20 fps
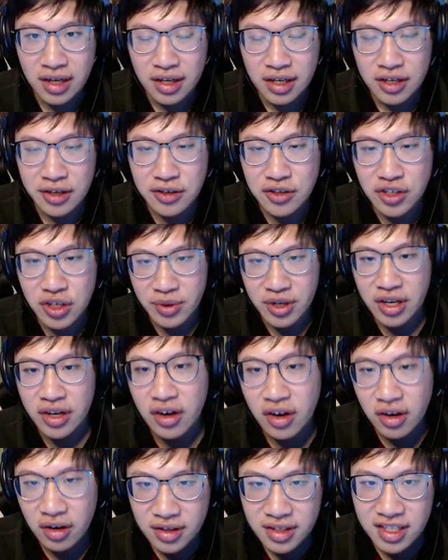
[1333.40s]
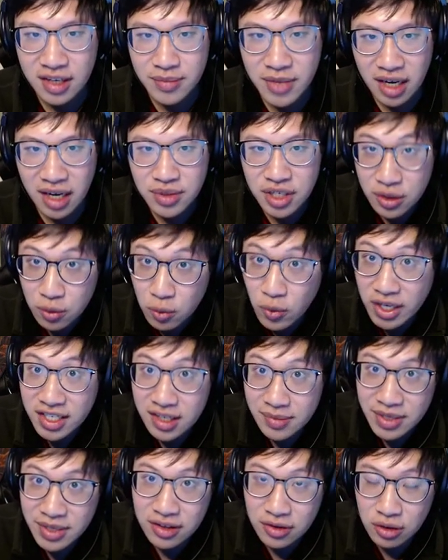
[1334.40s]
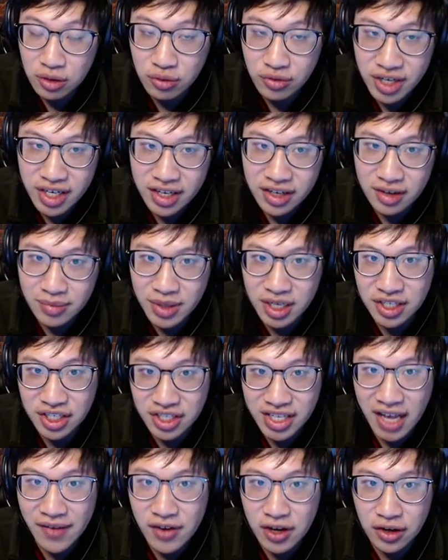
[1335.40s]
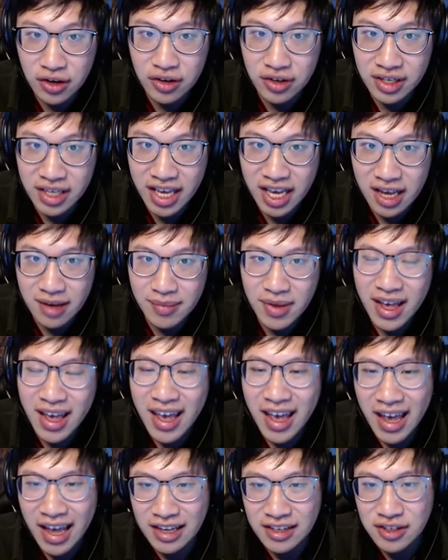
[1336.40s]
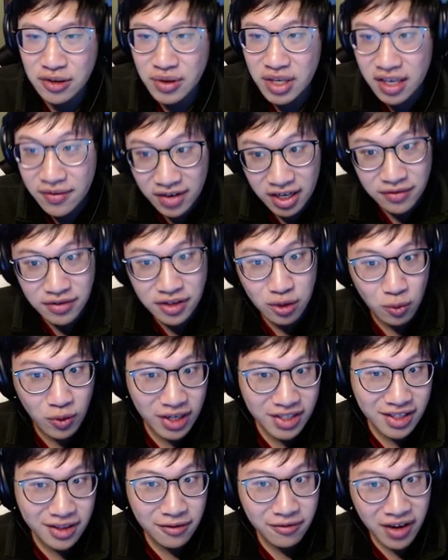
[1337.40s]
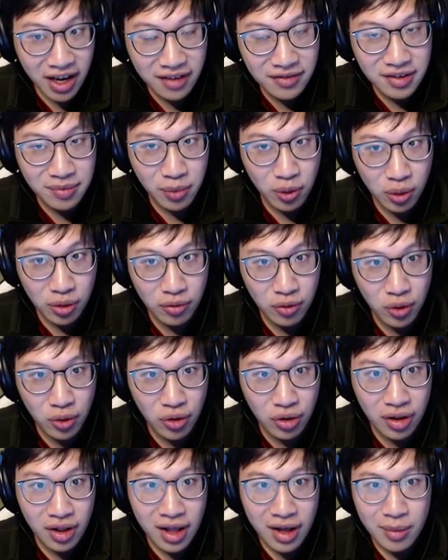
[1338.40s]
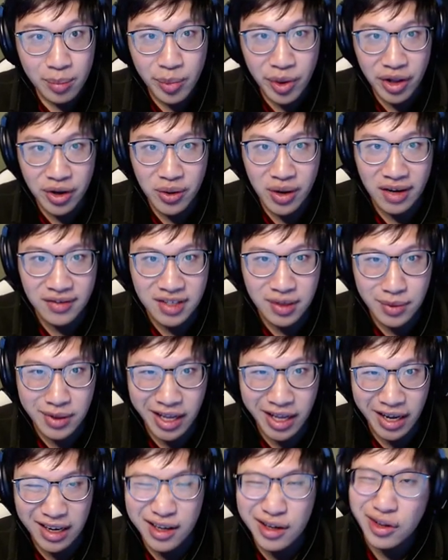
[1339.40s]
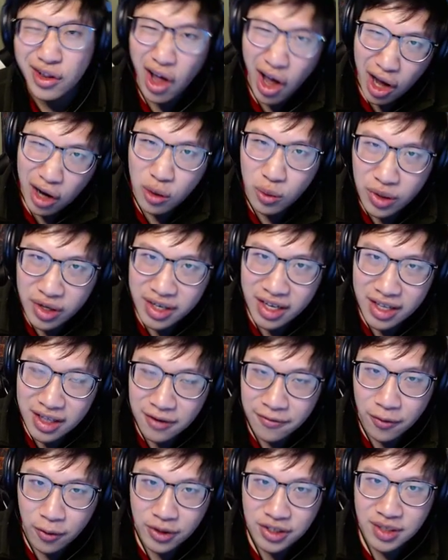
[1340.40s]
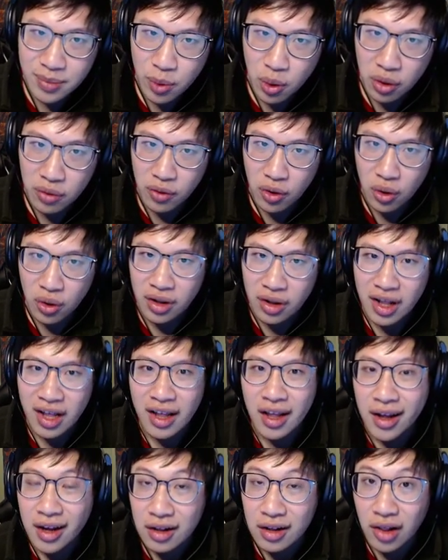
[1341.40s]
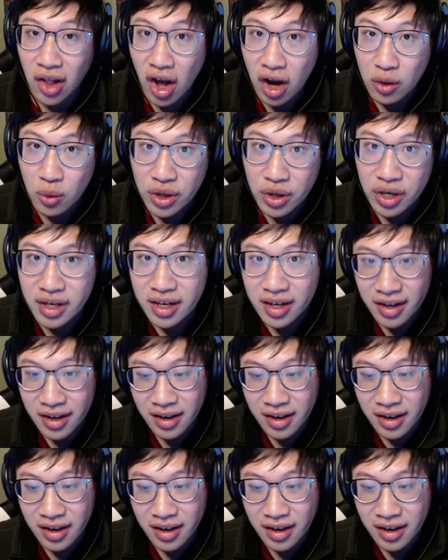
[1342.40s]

contribute an ult. Sometimes she wants to be a little greedier because she's having a good game and so even if she was in the five support role, but then you have someone like Clockwork in the four support role, Clockwork,